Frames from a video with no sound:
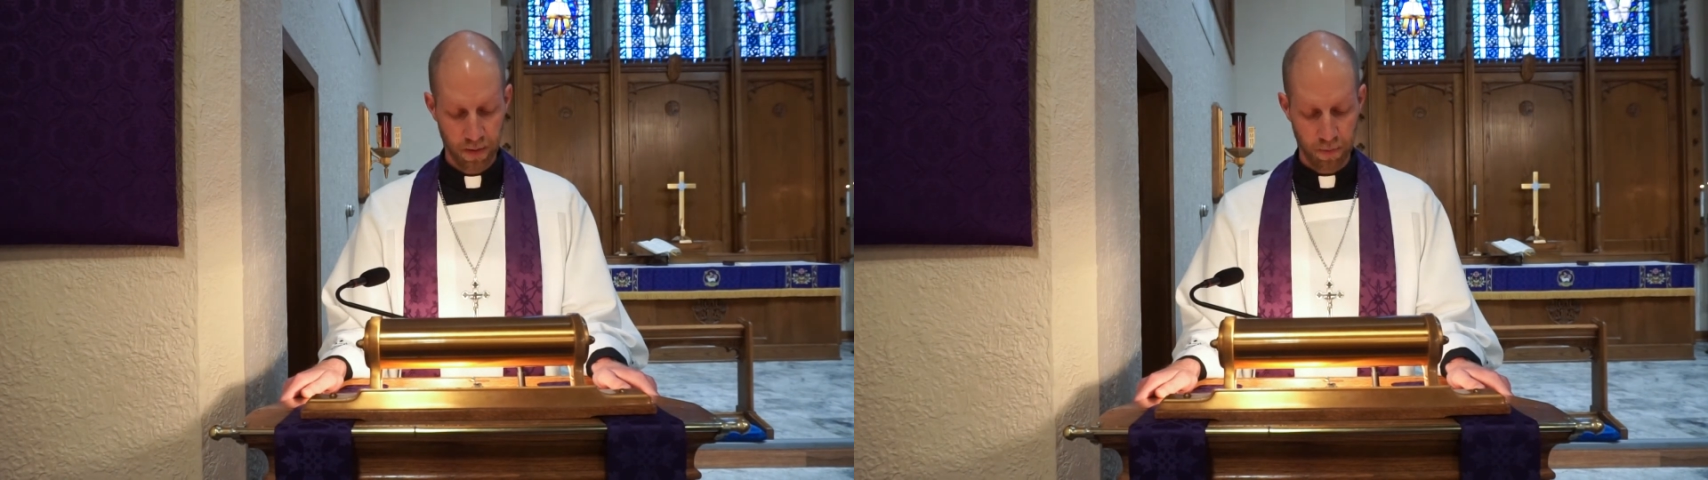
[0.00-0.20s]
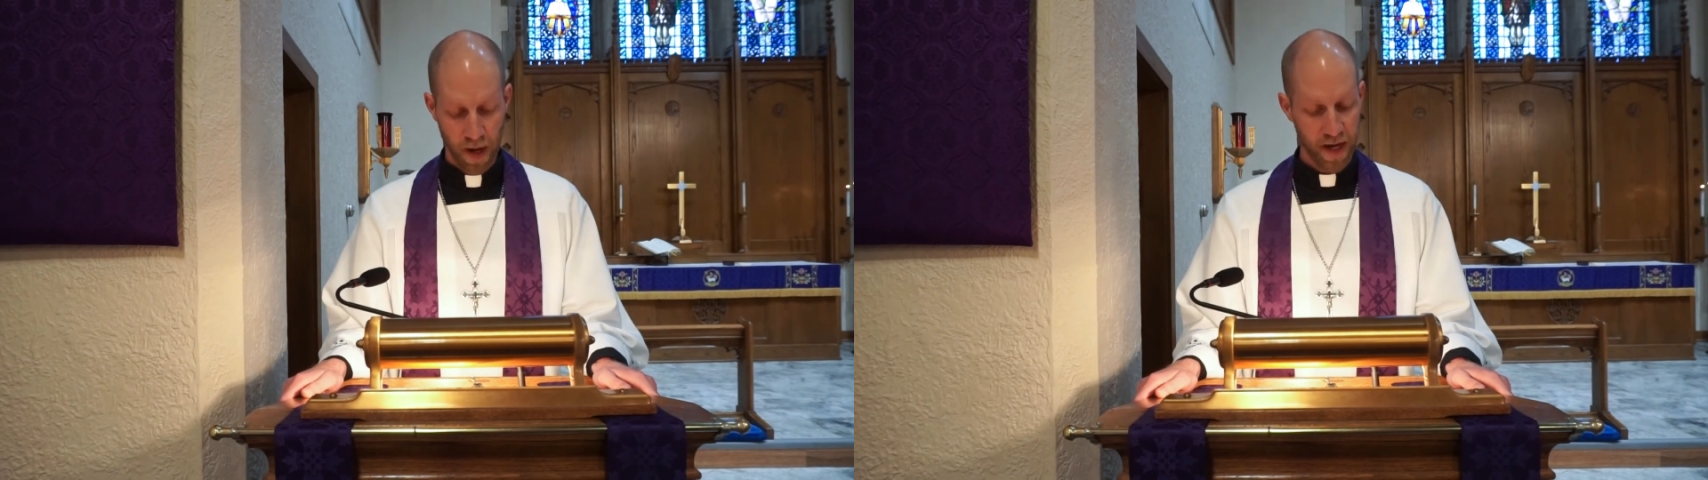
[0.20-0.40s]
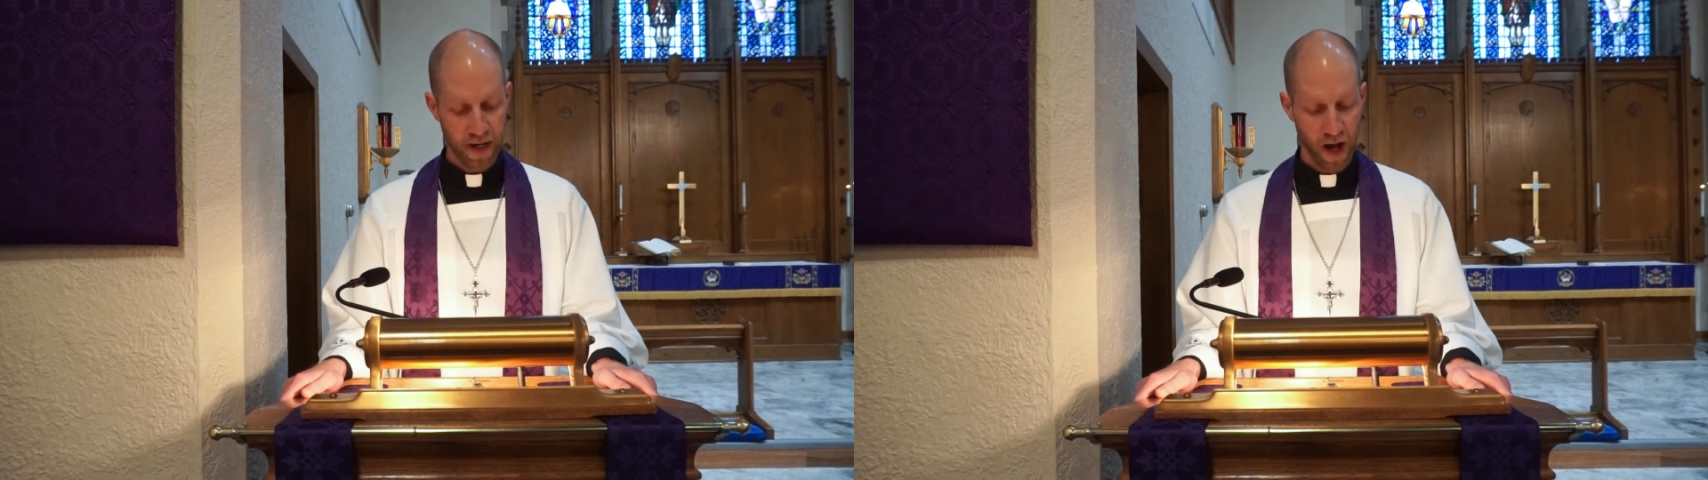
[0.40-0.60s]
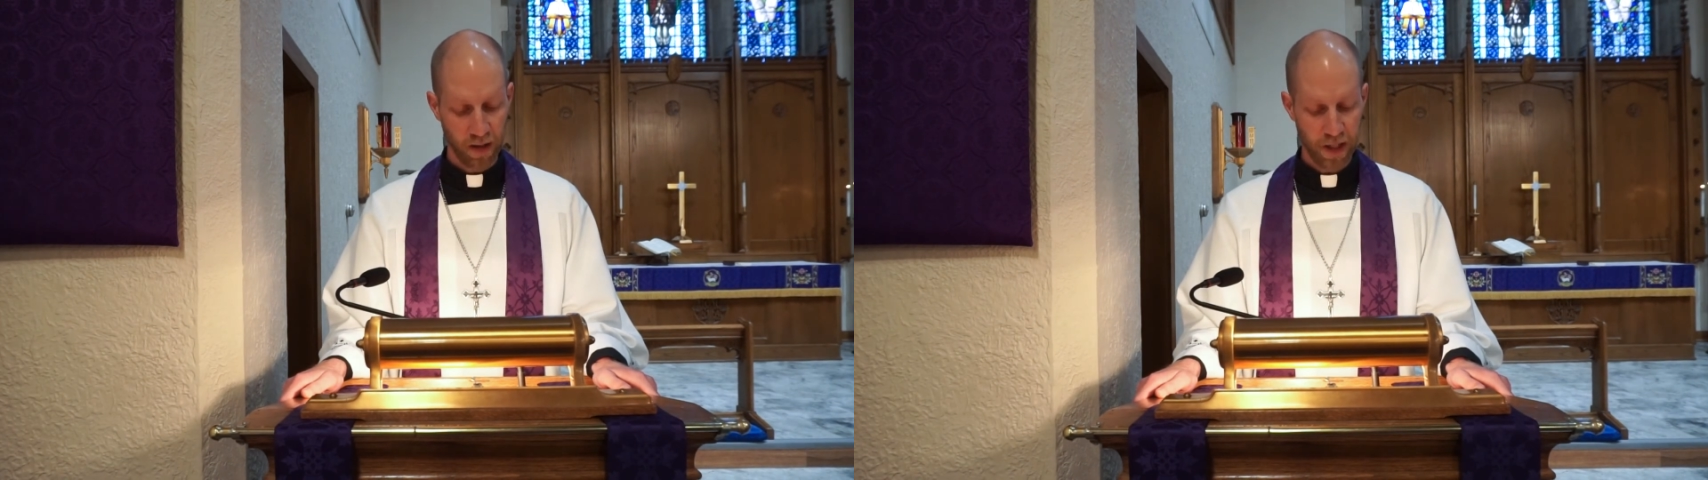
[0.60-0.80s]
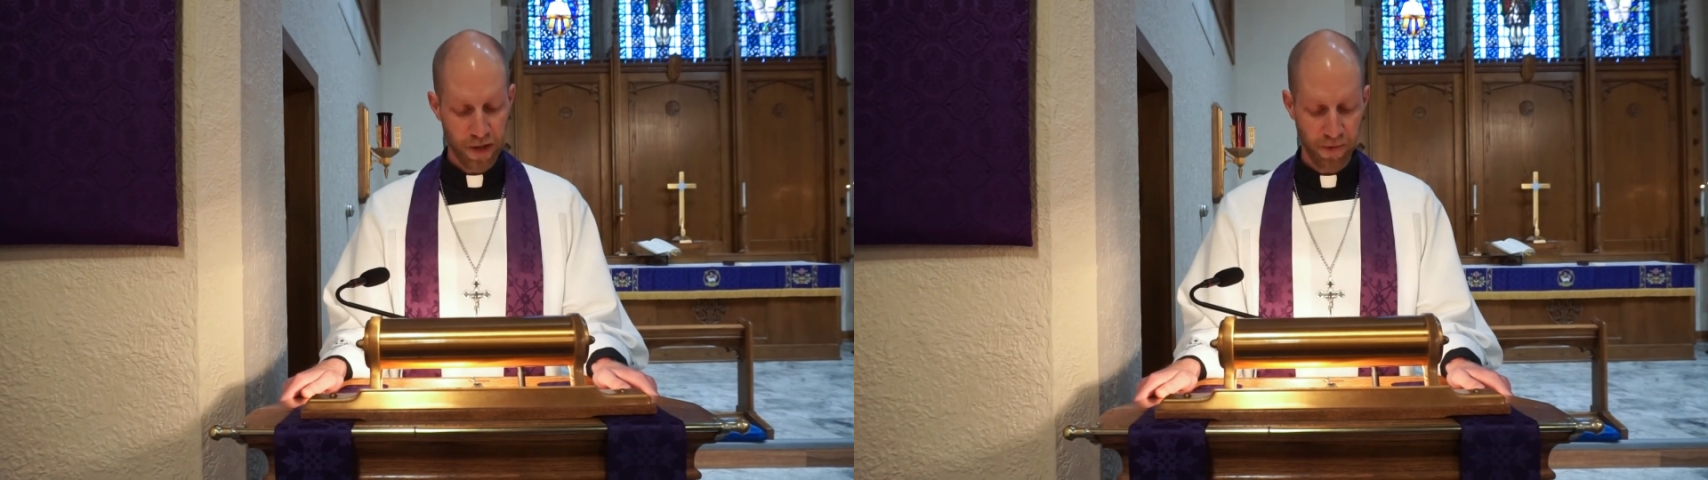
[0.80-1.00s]
May he
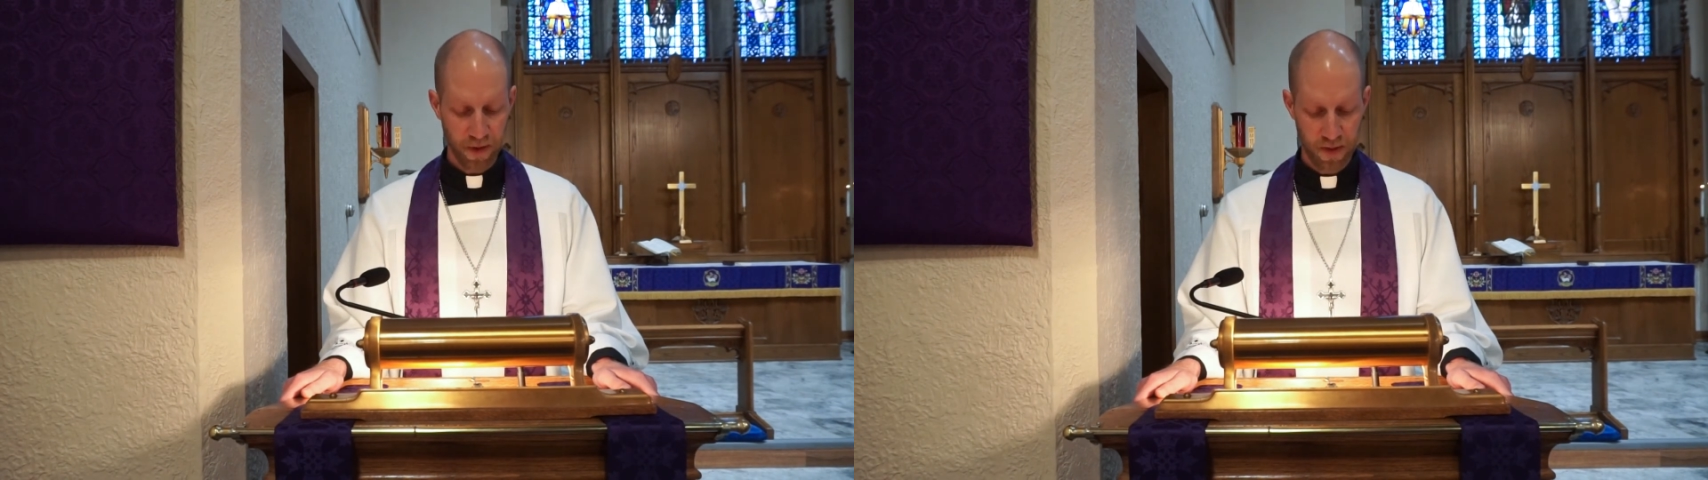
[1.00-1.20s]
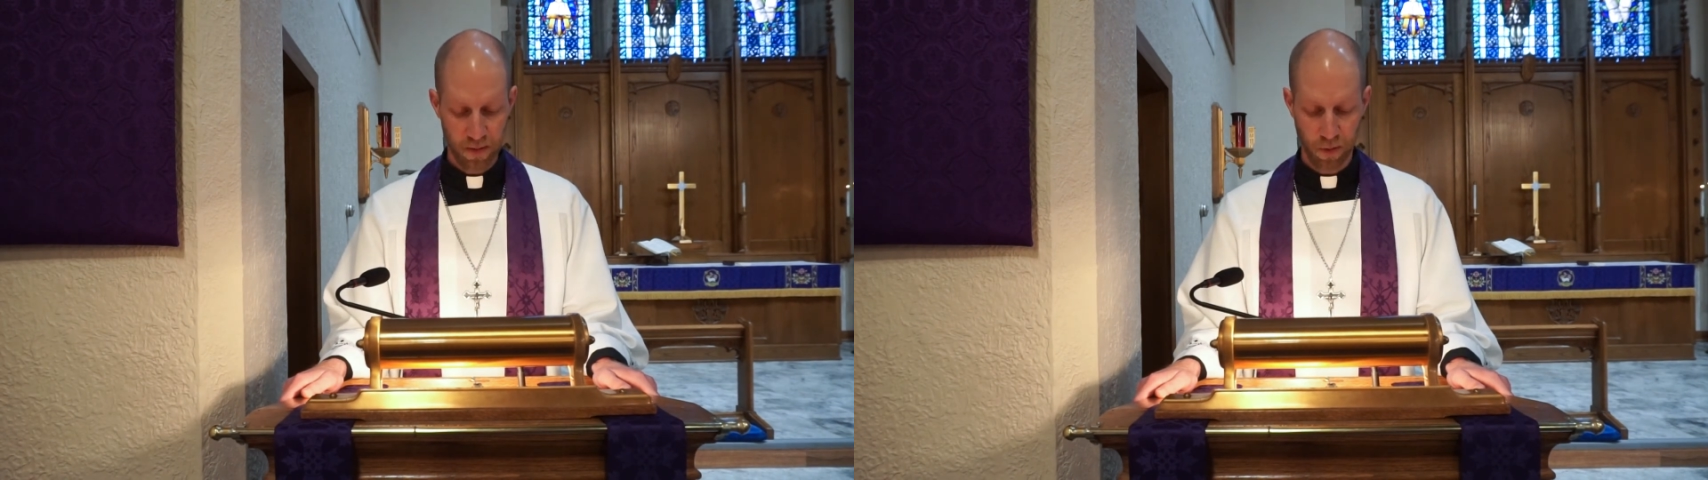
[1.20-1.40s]
not leave us